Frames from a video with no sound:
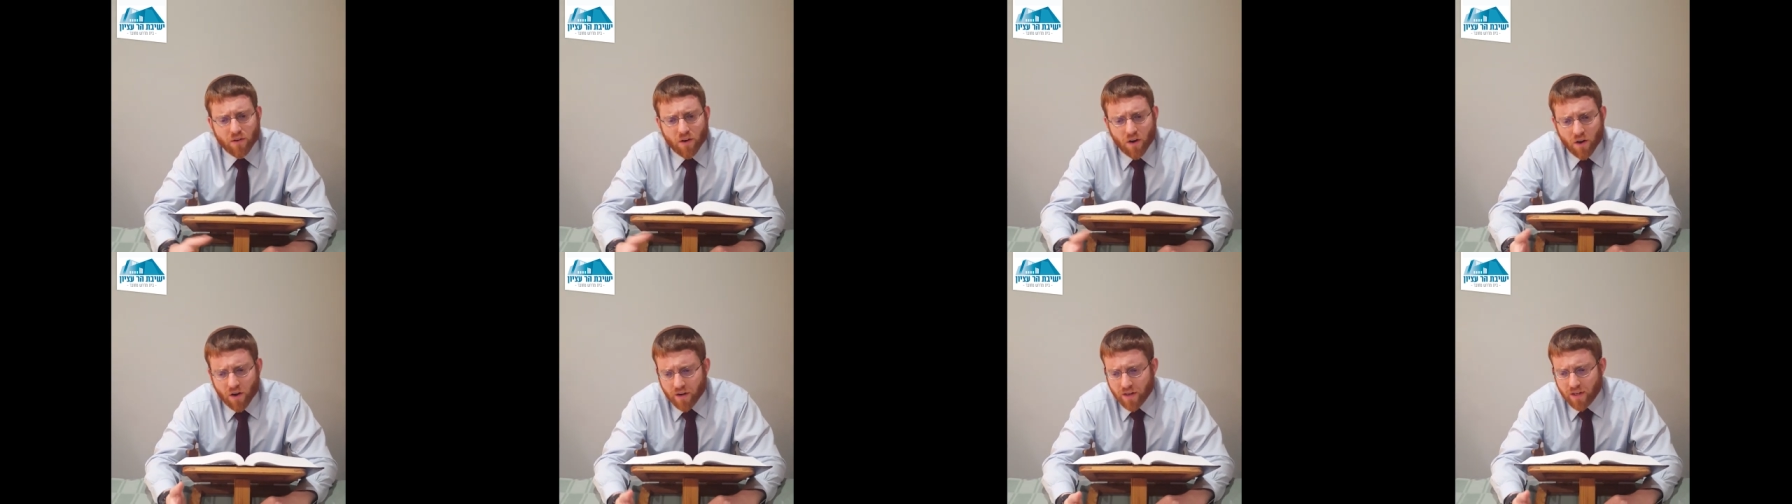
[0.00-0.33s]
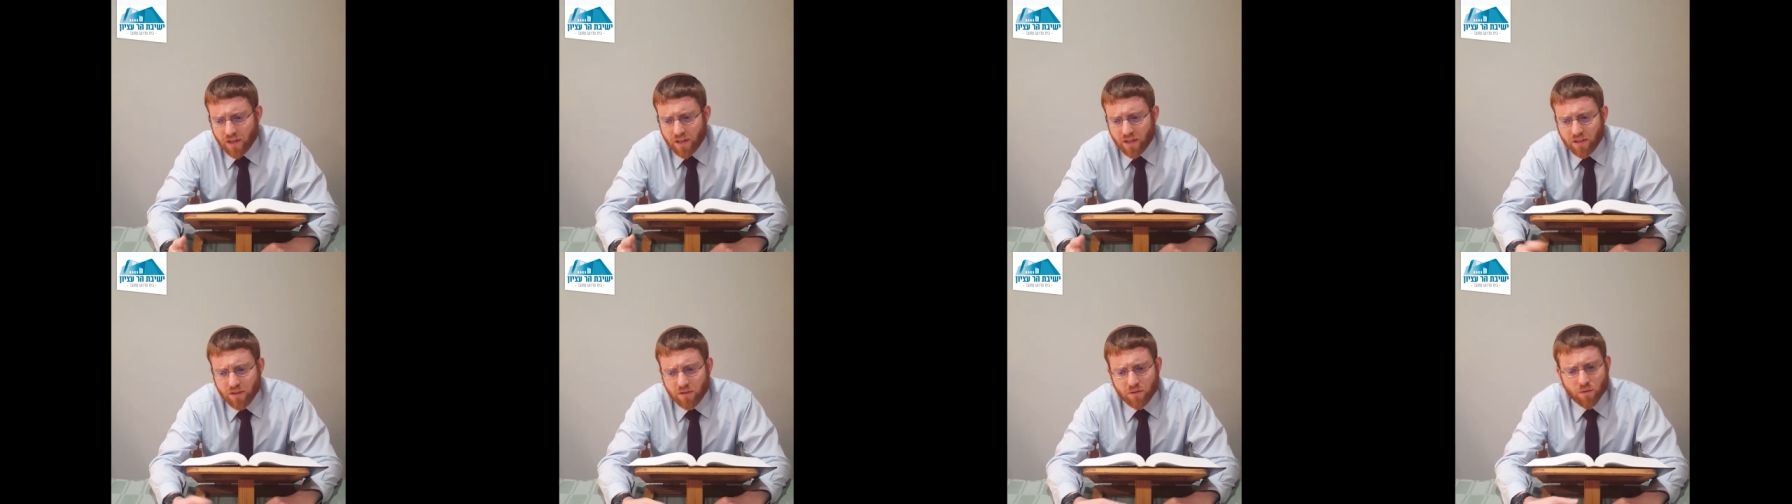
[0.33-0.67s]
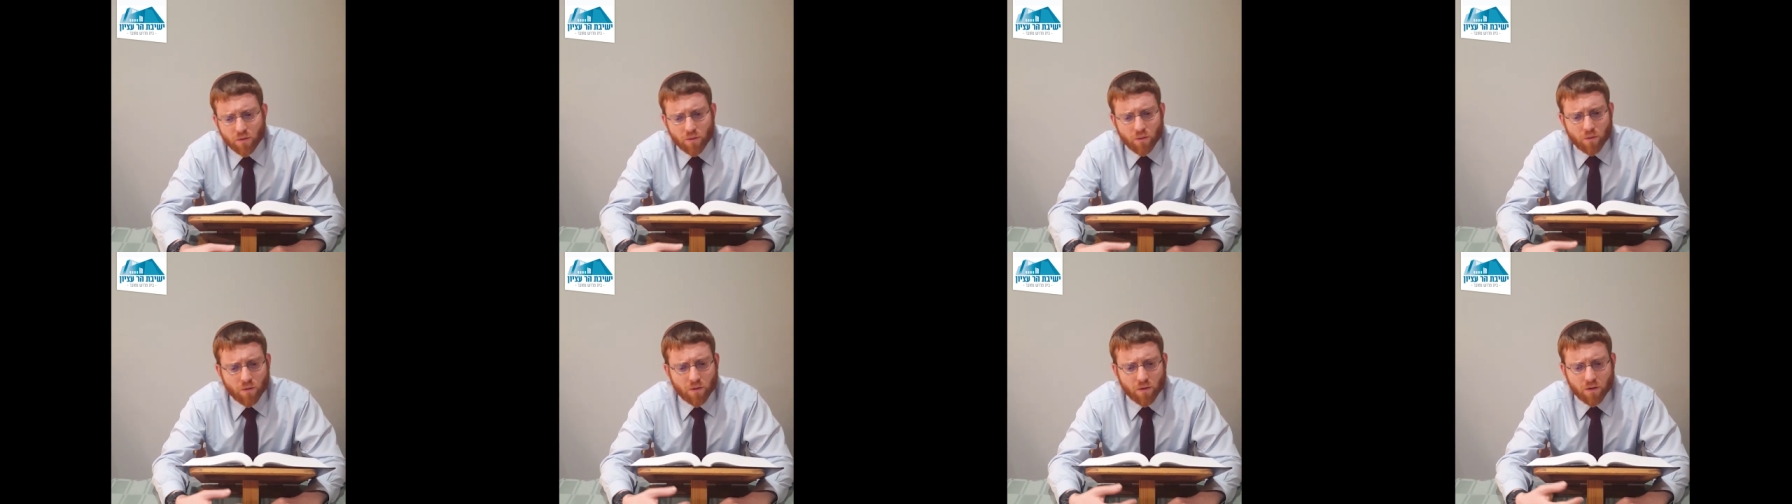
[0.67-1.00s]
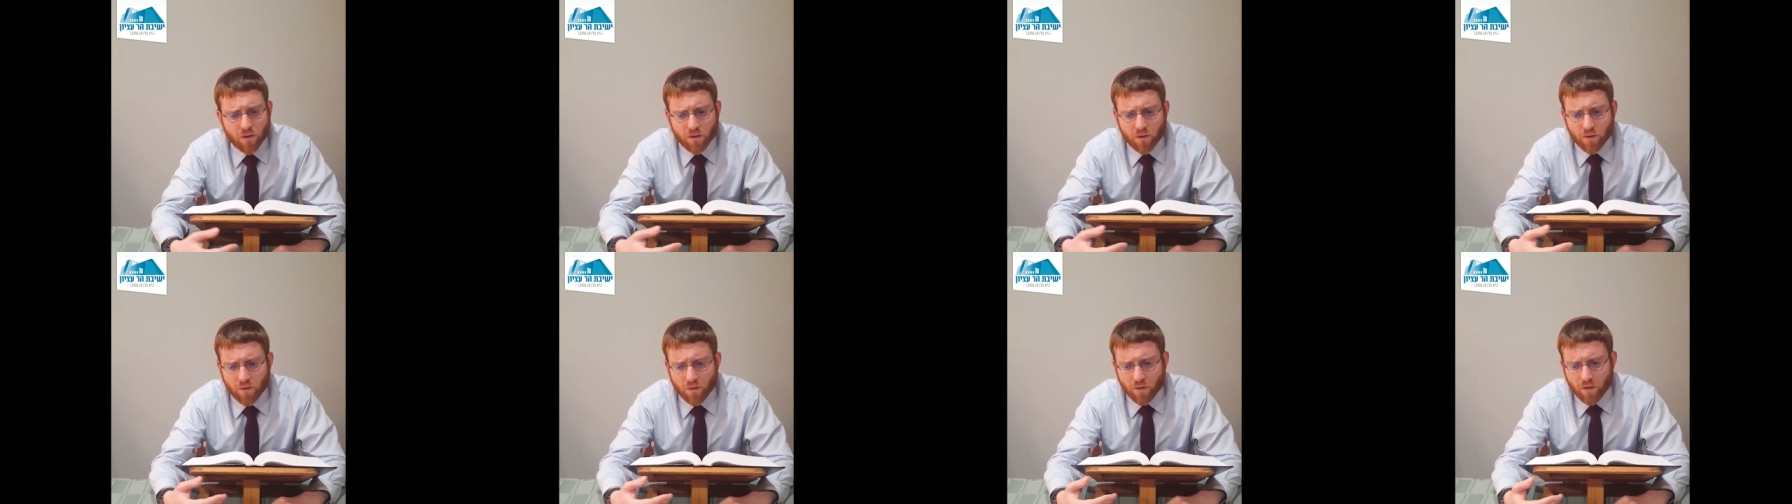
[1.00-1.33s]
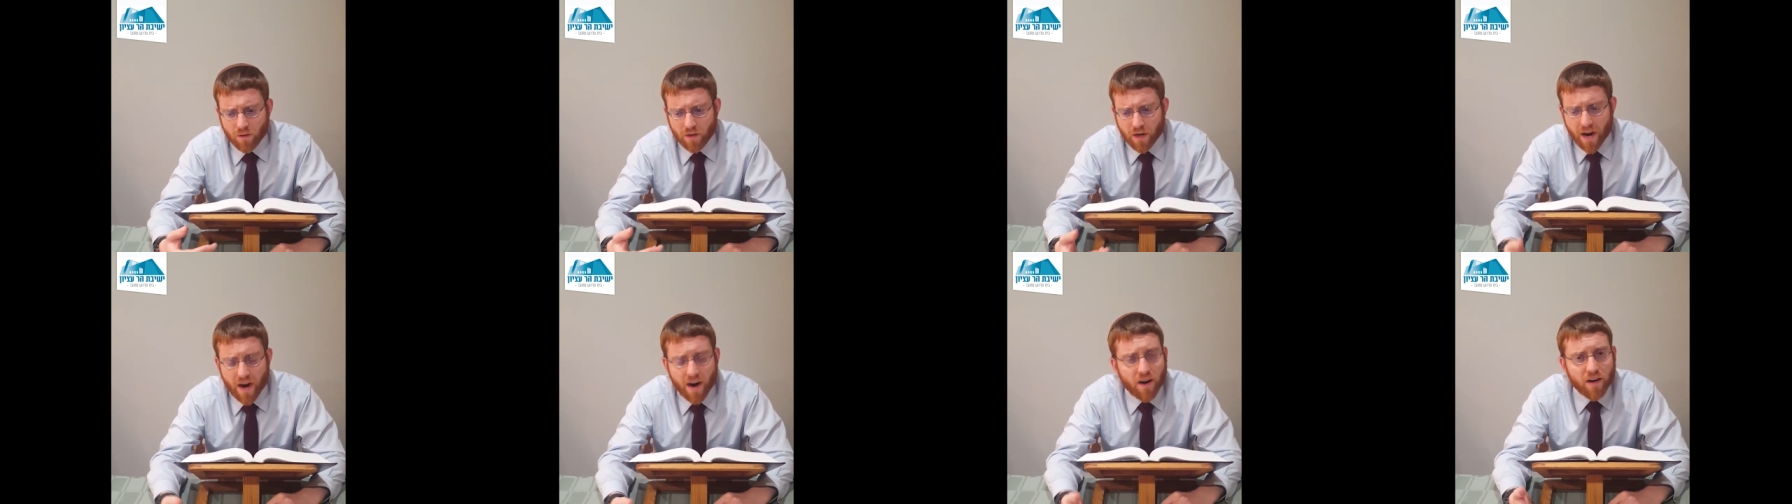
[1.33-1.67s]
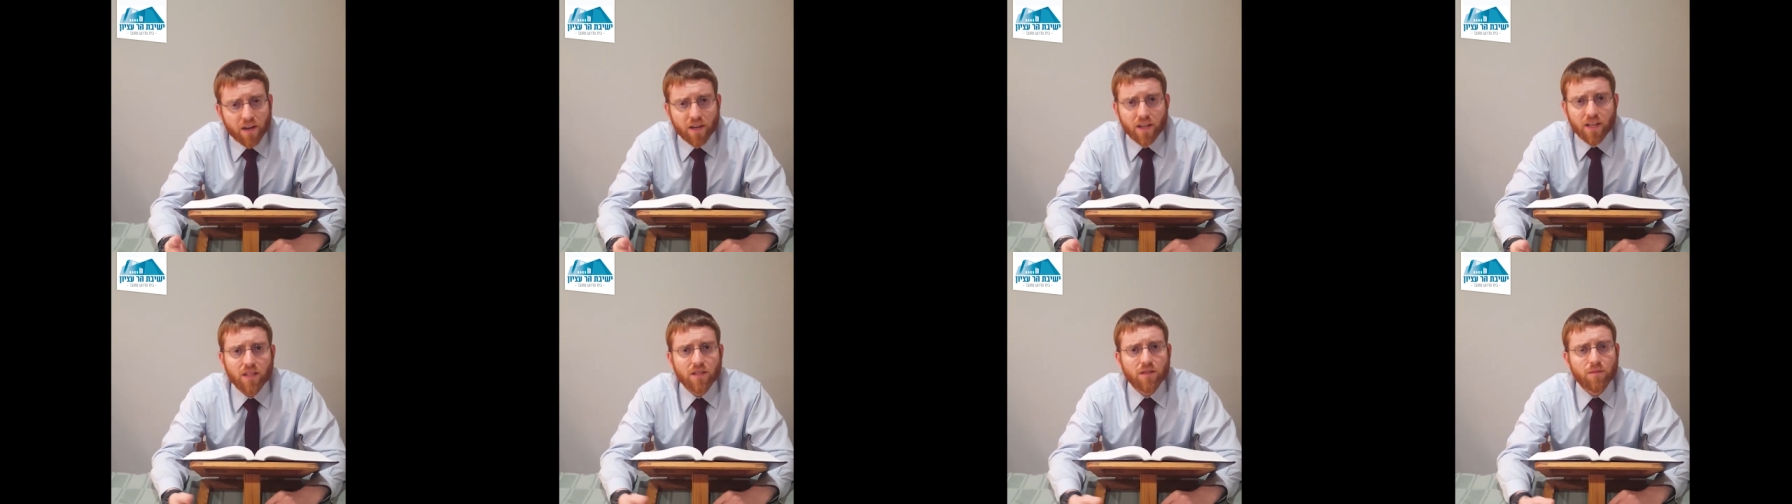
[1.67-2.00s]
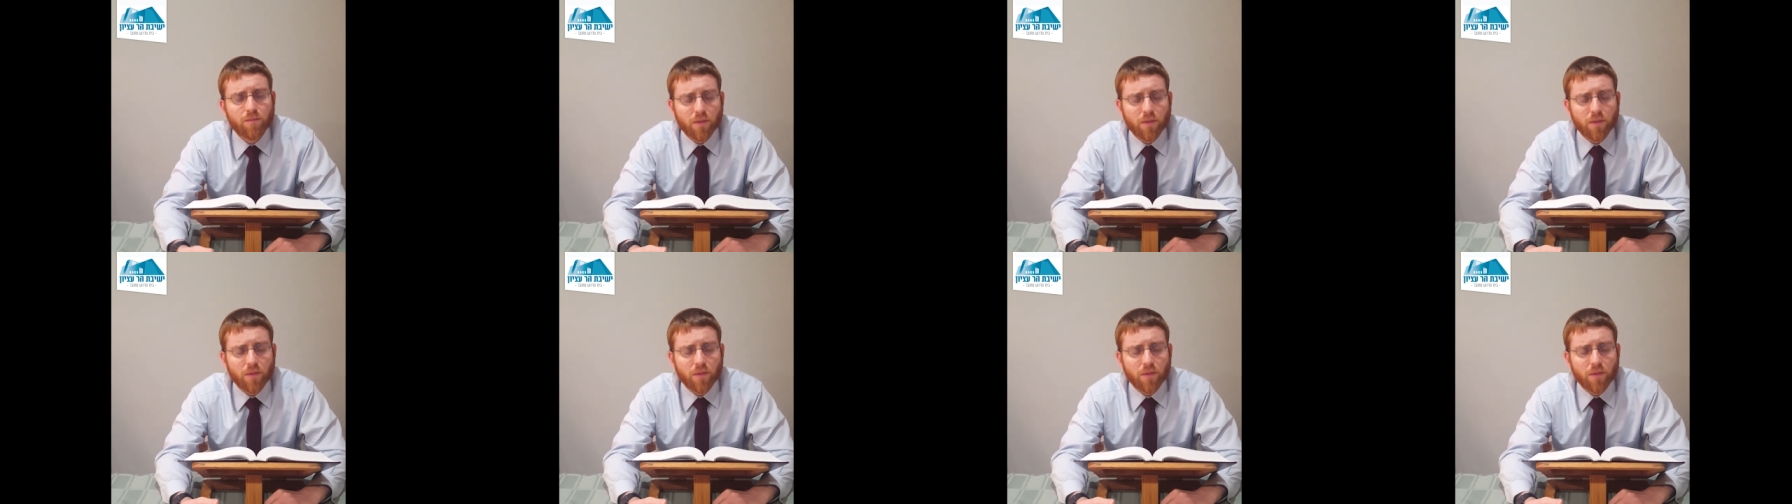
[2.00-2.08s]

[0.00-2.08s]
haughtiness or or arrogance,